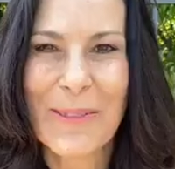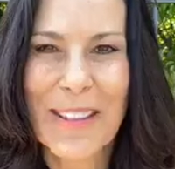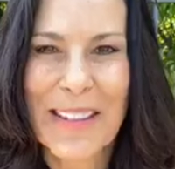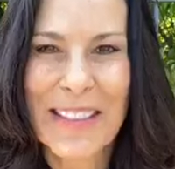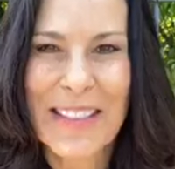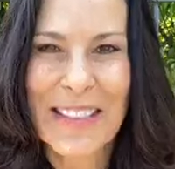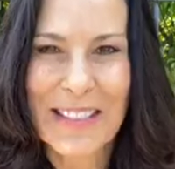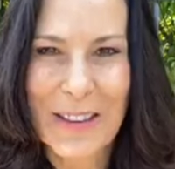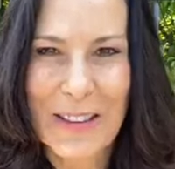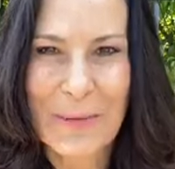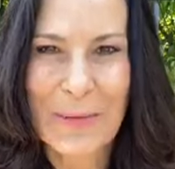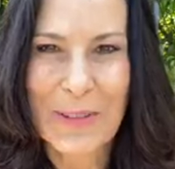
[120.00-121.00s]
wanted to
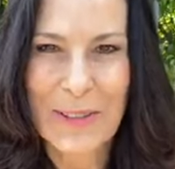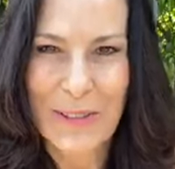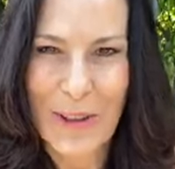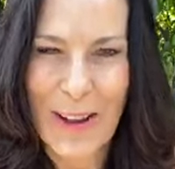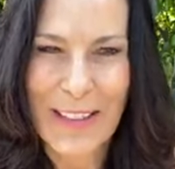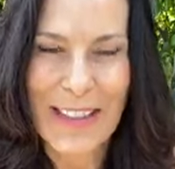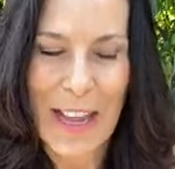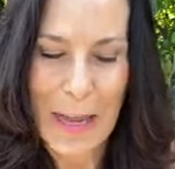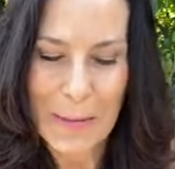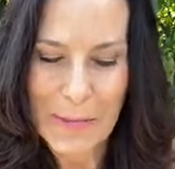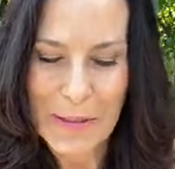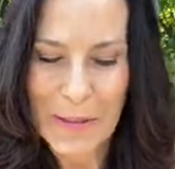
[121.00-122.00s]
study for a long
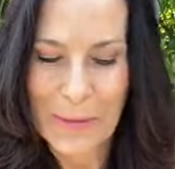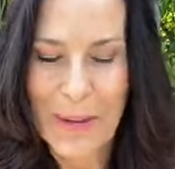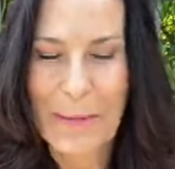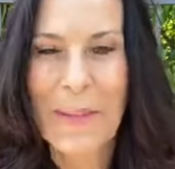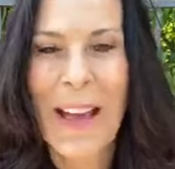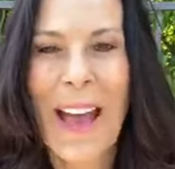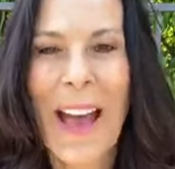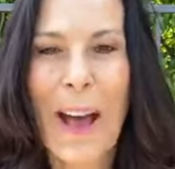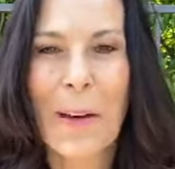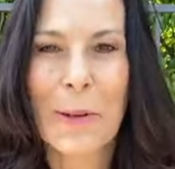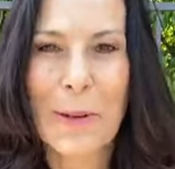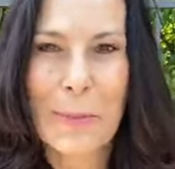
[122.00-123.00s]
time, so I'm
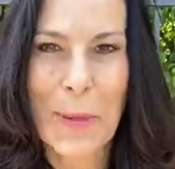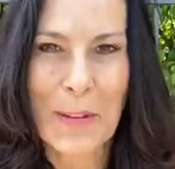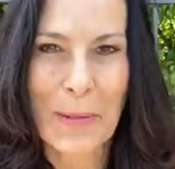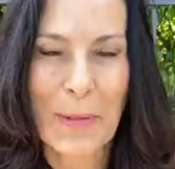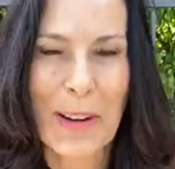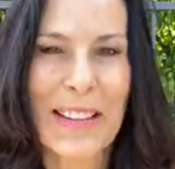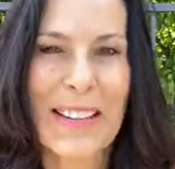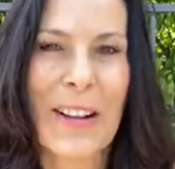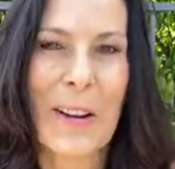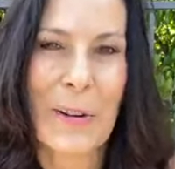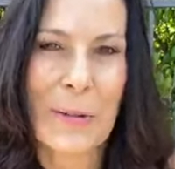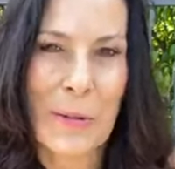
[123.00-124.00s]
out in my front
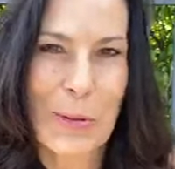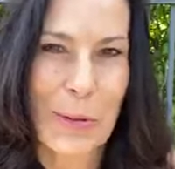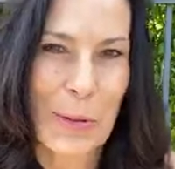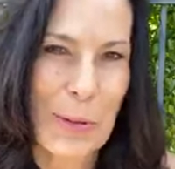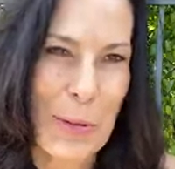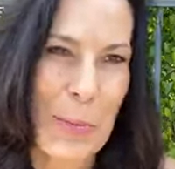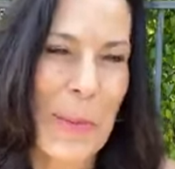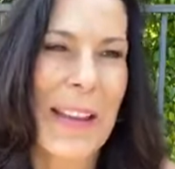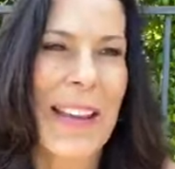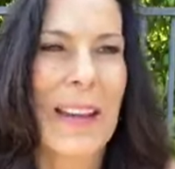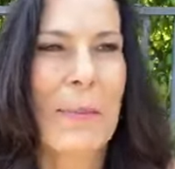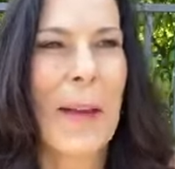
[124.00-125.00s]
yard hula
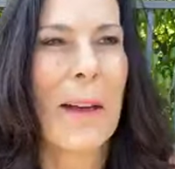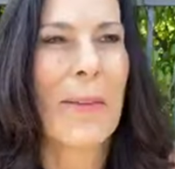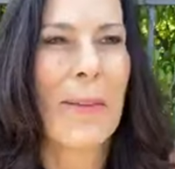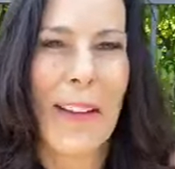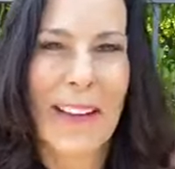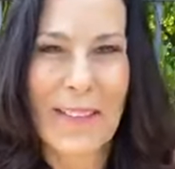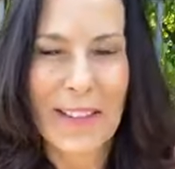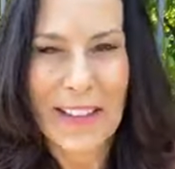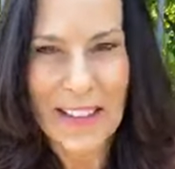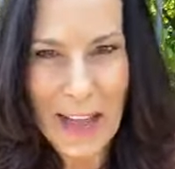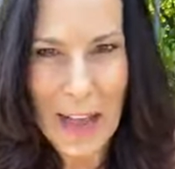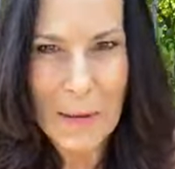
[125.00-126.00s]
hooping at about 5
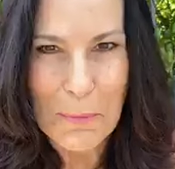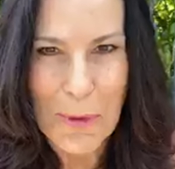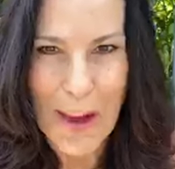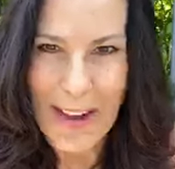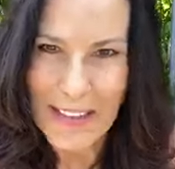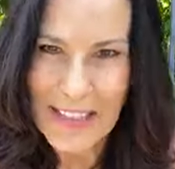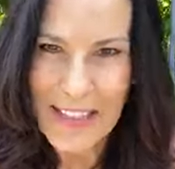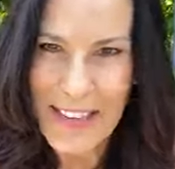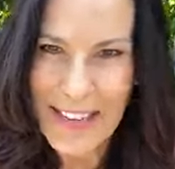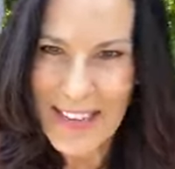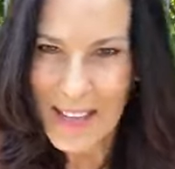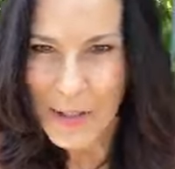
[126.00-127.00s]
o'clock
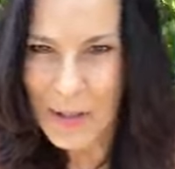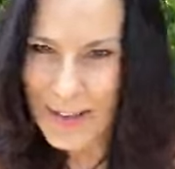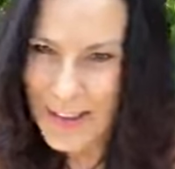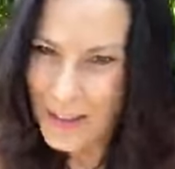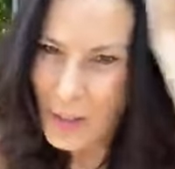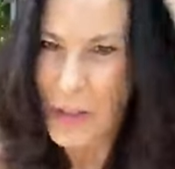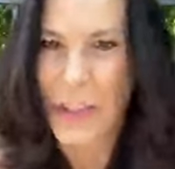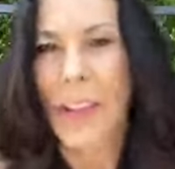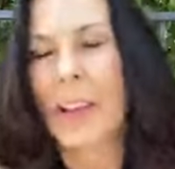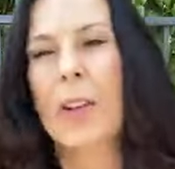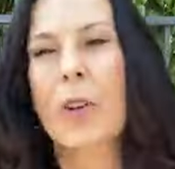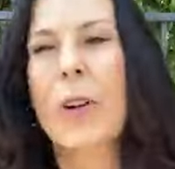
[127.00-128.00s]
practicing. Yesterday I
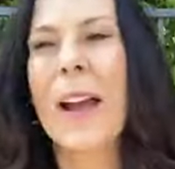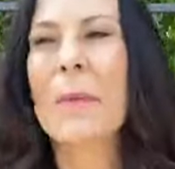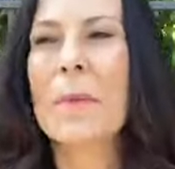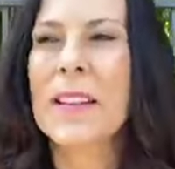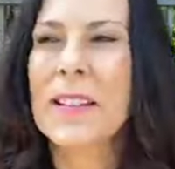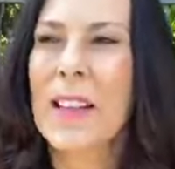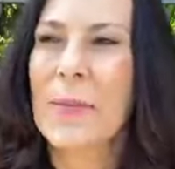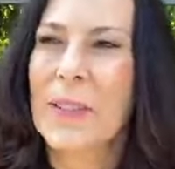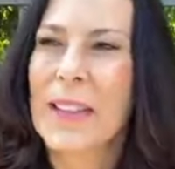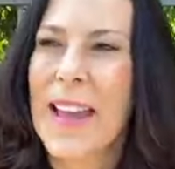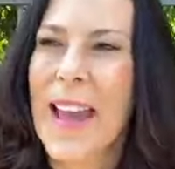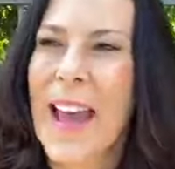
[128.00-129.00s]
cracked myself
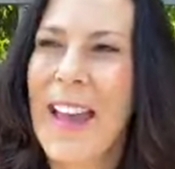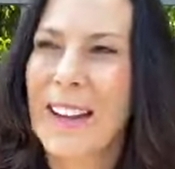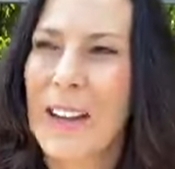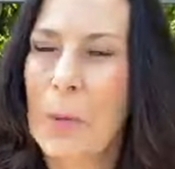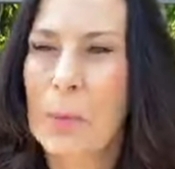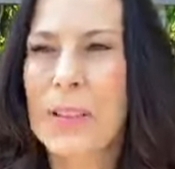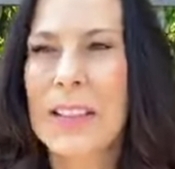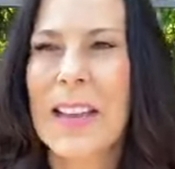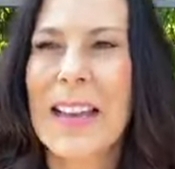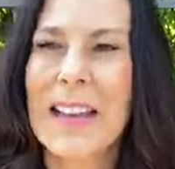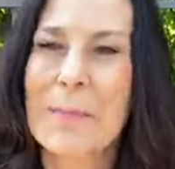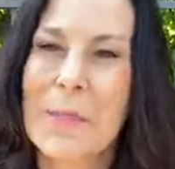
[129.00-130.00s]
in the head a couple
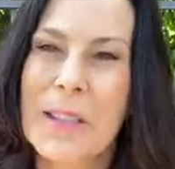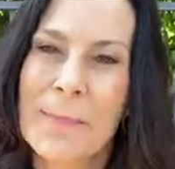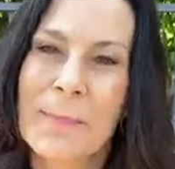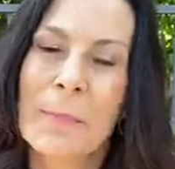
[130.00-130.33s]
times.